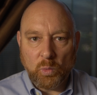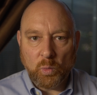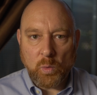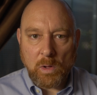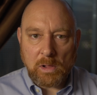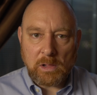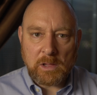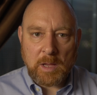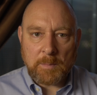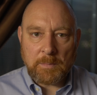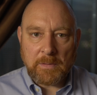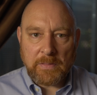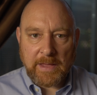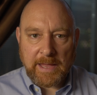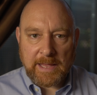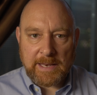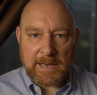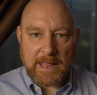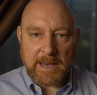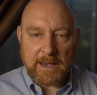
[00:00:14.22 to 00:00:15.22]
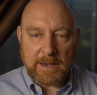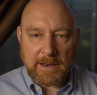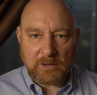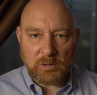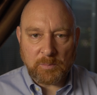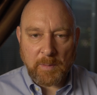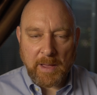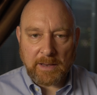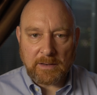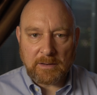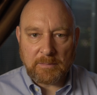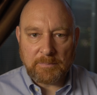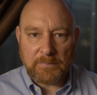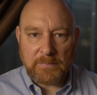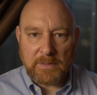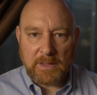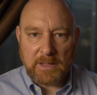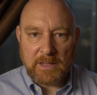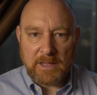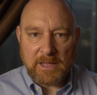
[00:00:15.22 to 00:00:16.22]
Welcome to the Canadian Expat.
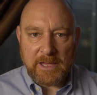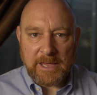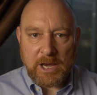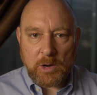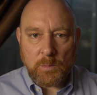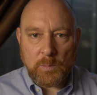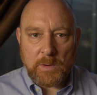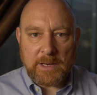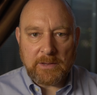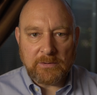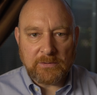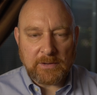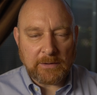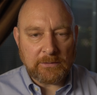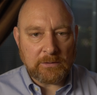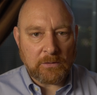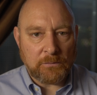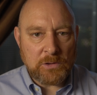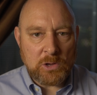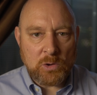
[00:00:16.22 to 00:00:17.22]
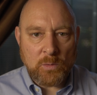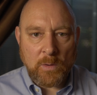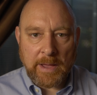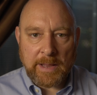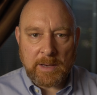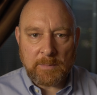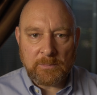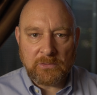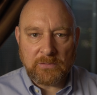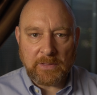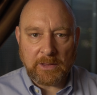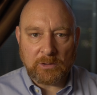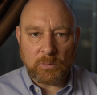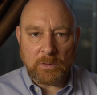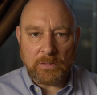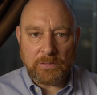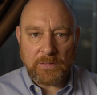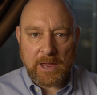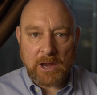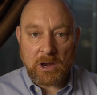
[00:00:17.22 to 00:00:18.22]
Here we discuss a few items that
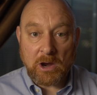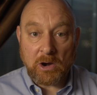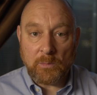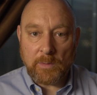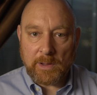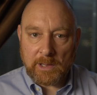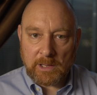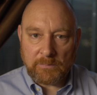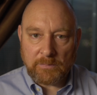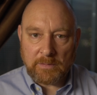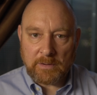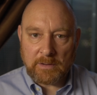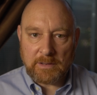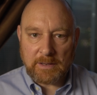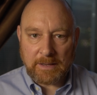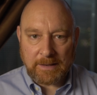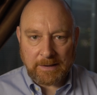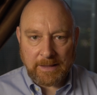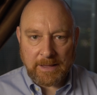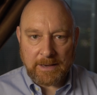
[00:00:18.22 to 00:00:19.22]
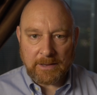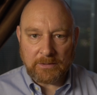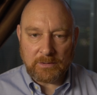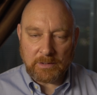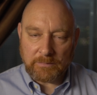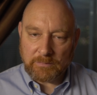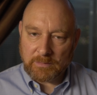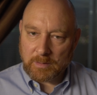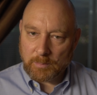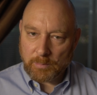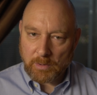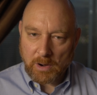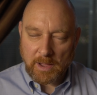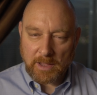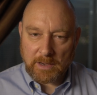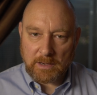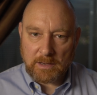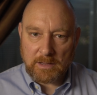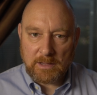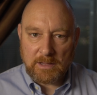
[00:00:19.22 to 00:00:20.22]
we think are relevant to Canadians living
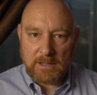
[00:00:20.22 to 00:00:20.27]
abroad.